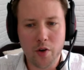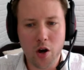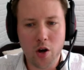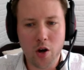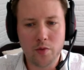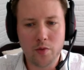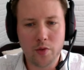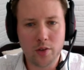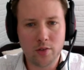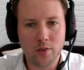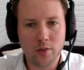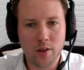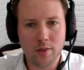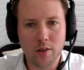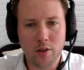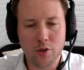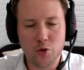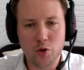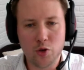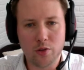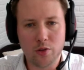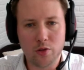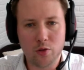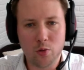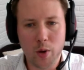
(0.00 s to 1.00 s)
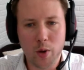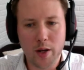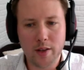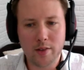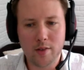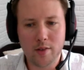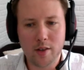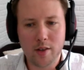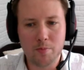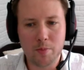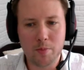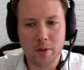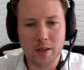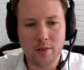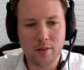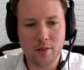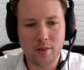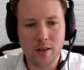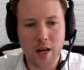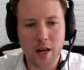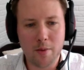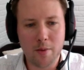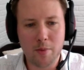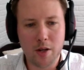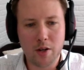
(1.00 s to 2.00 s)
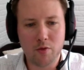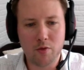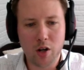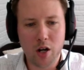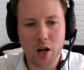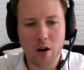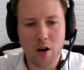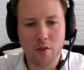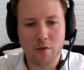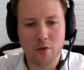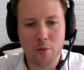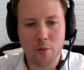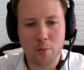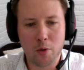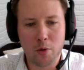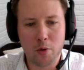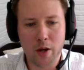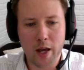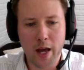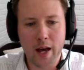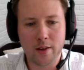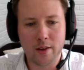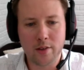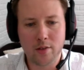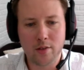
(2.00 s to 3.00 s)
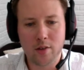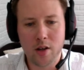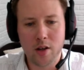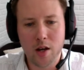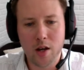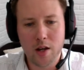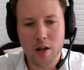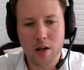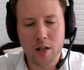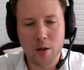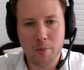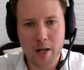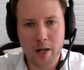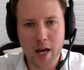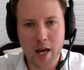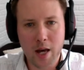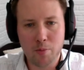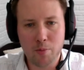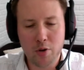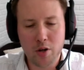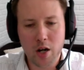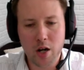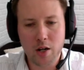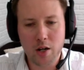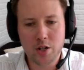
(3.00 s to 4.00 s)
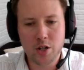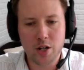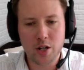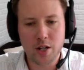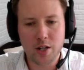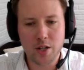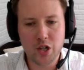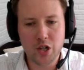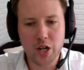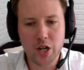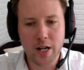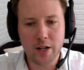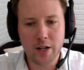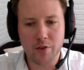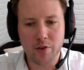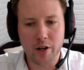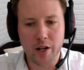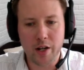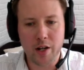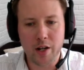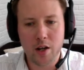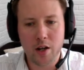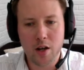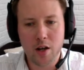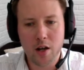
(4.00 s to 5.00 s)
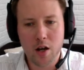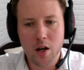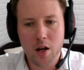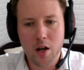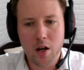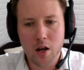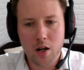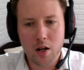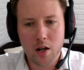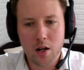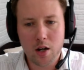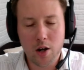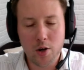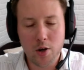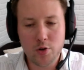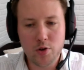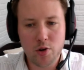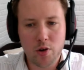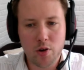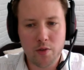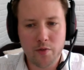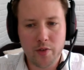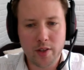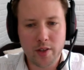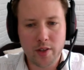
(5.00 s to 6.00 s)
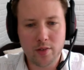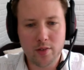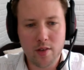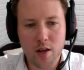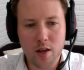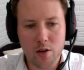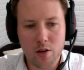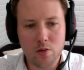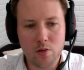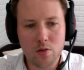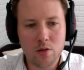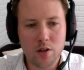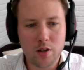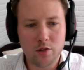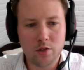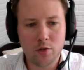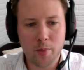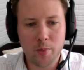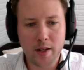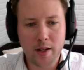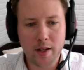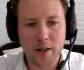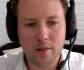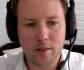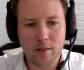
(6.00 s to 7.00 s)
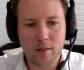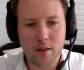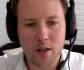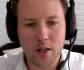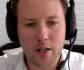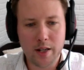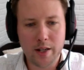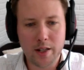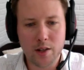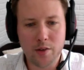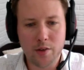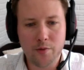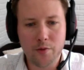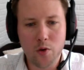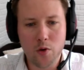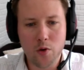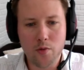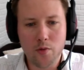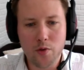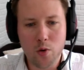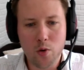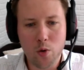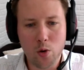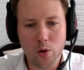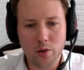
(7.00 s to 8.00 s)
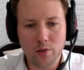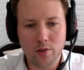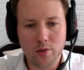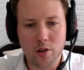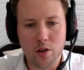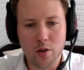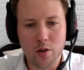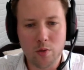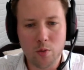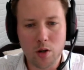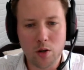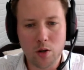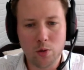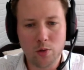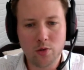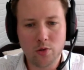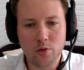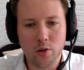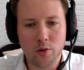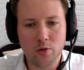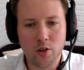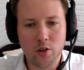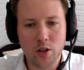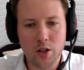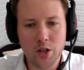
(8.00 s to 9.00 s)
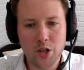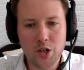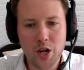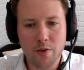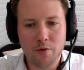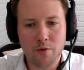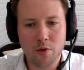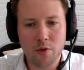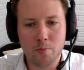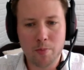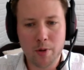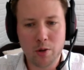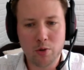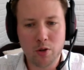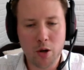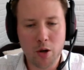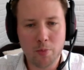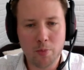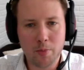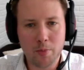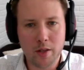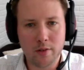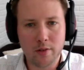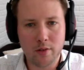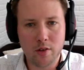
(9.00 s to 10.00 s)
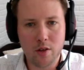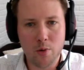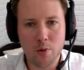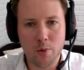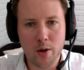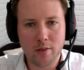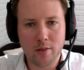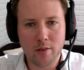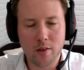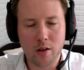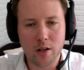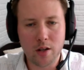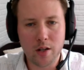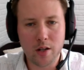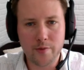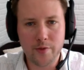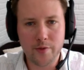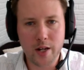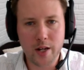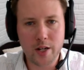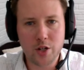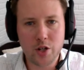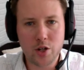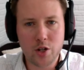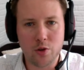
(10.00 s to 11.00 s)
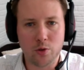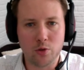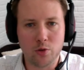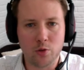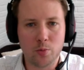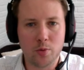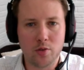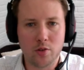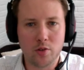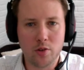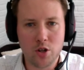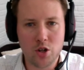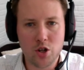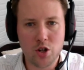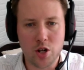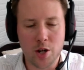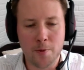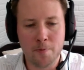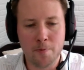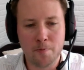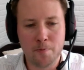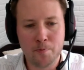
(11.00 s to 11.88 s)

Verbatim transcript: over 620 BCM in recoverable gas that began production in January. Closure of this deal, expected early in the fourth quarter, will also see Chevron build up its US unconventionals position.